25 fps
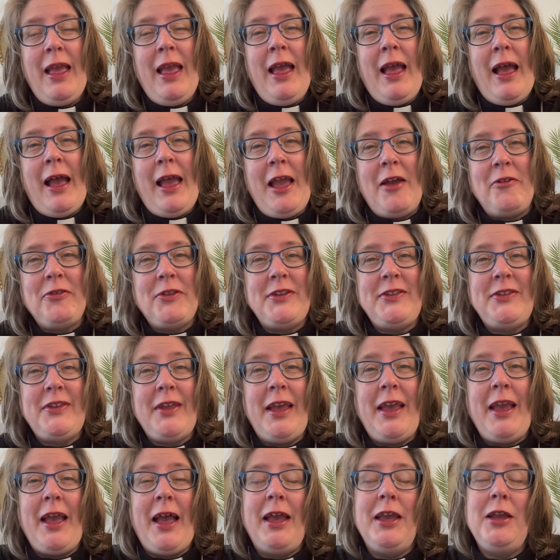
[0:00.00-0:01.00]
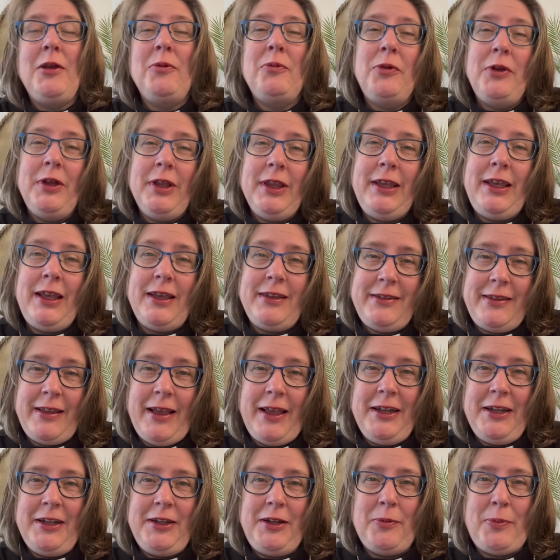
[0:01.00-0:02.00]
I have to say, I am really
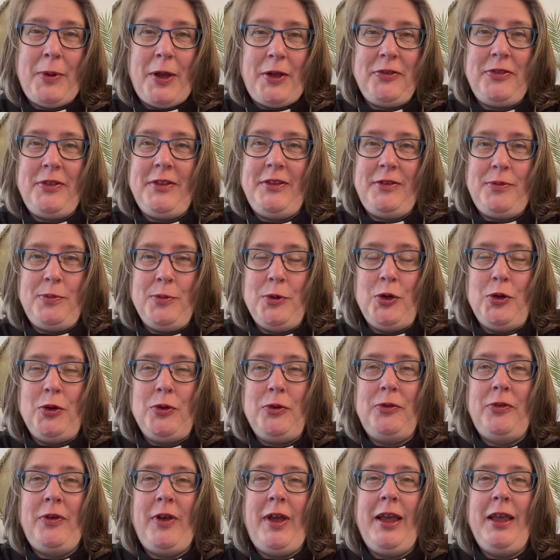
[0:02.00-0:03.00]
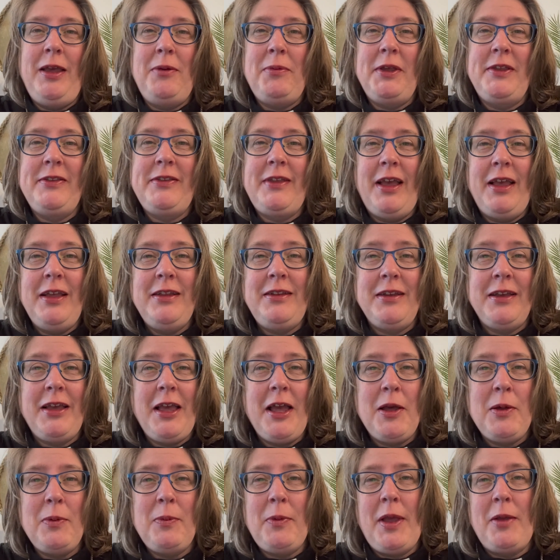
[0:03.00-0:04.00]
excited about this move. I am excited to
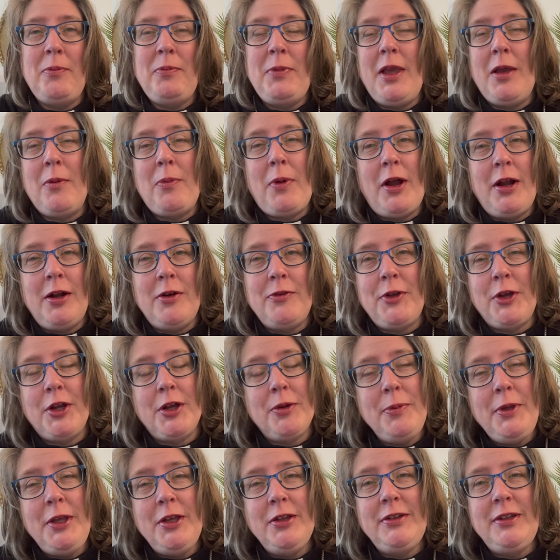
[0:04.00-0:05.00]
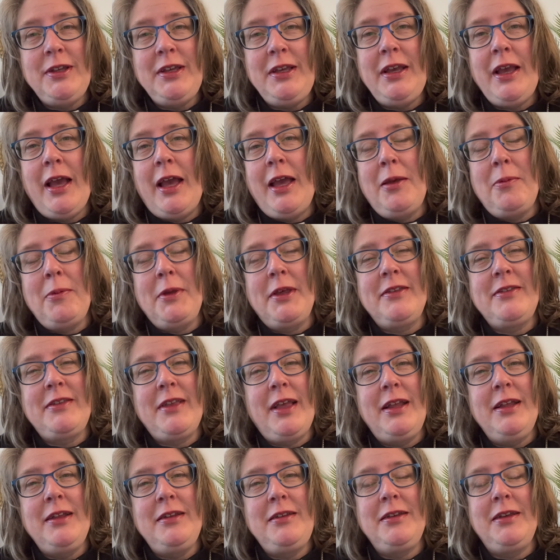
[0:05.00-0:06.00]
come and be a part of your community. I'm
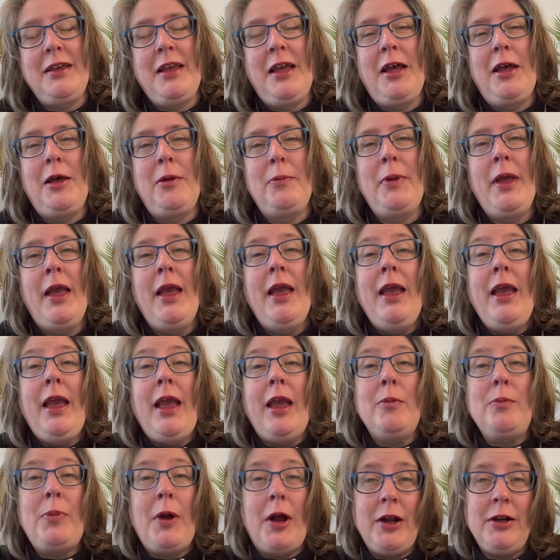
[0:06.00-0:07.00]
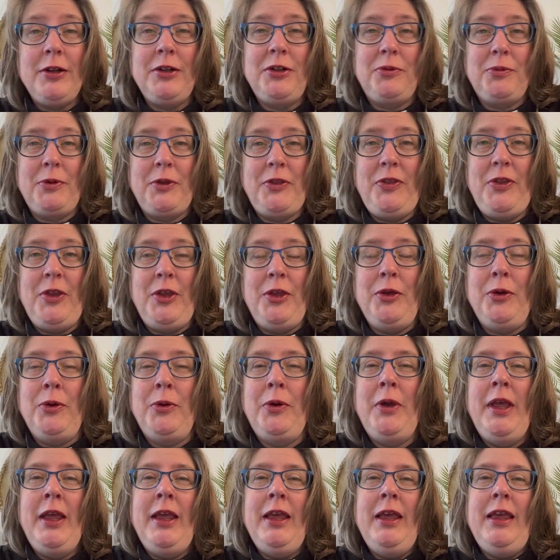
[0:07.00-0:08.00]
excited to come and partner with
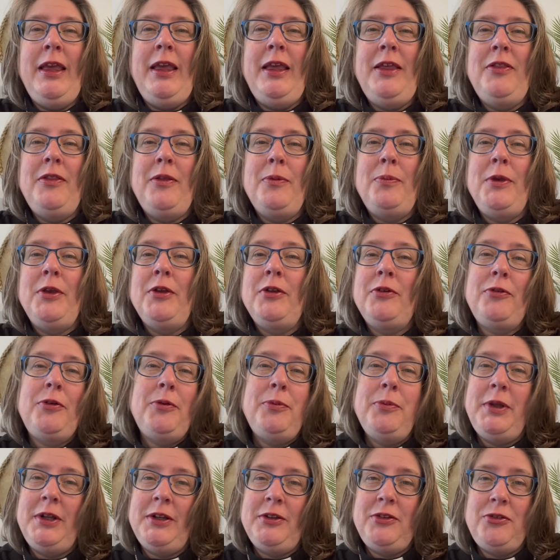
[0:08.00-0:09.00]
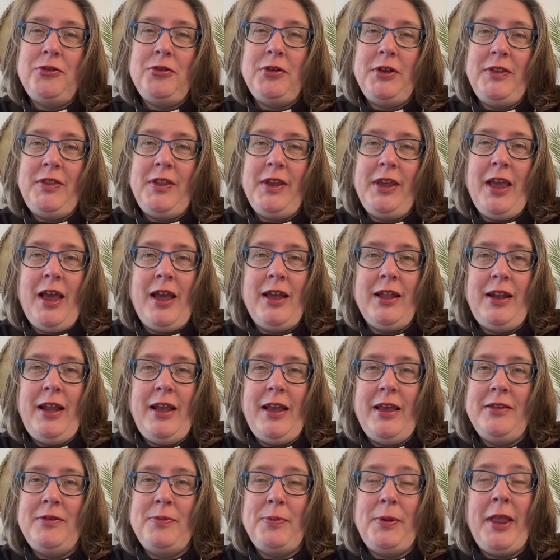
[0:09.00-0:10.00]
you in the beautiful ministry that God
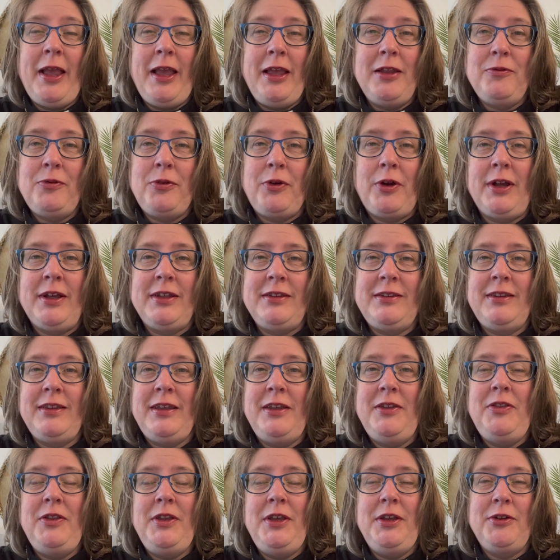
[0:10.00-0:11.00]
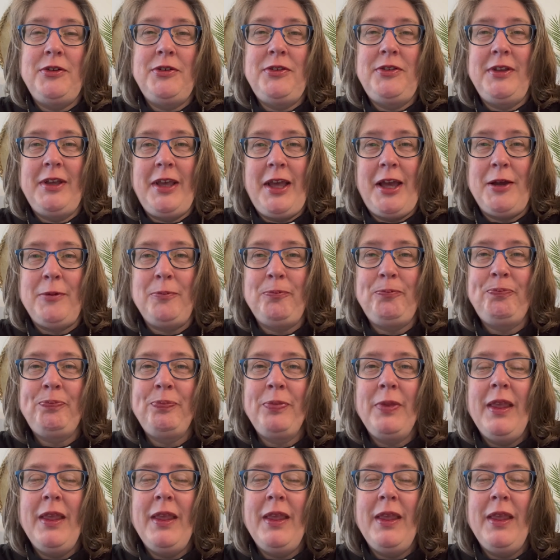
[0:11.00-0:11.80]
has planned for us in the years to come.